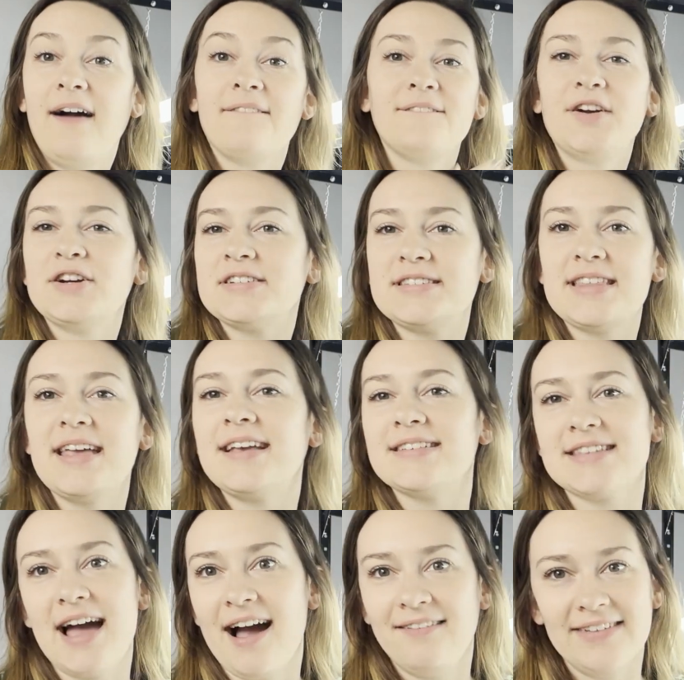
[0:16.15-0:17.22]
First thing's
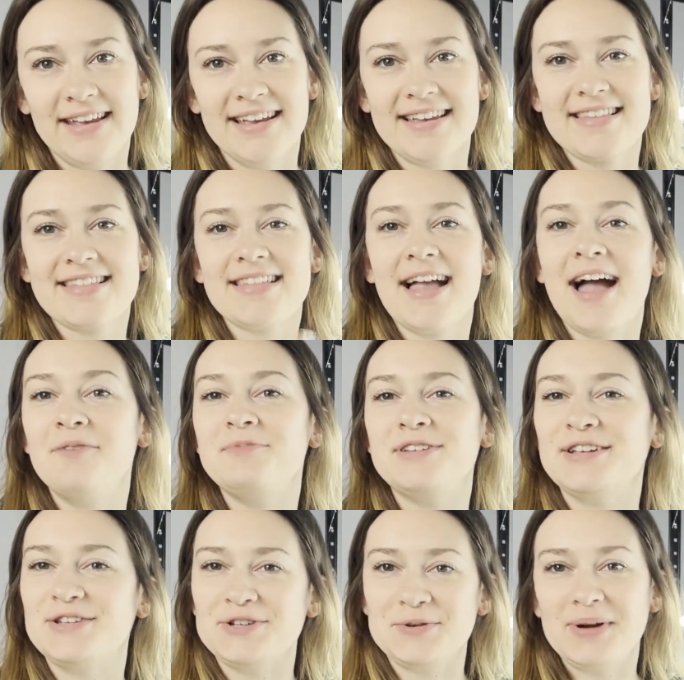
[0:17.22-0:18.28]
obvious, I'm in
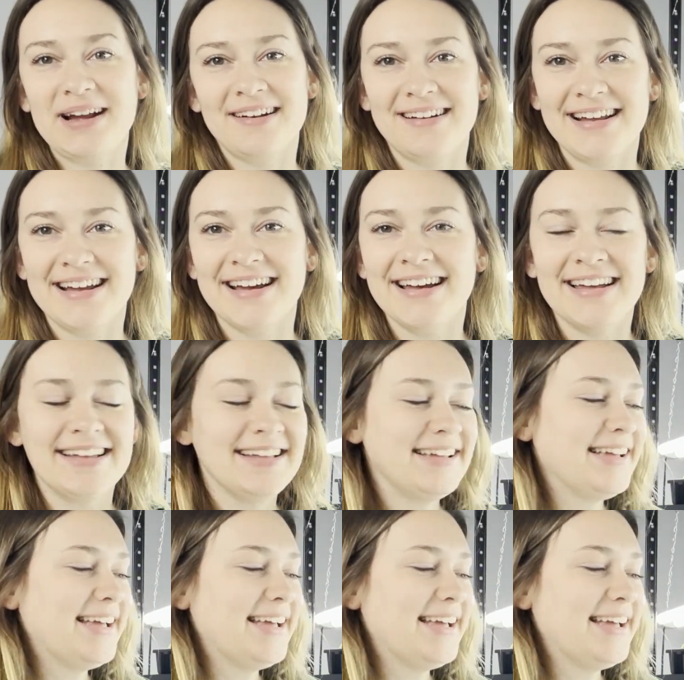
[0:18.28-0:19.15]
a new area.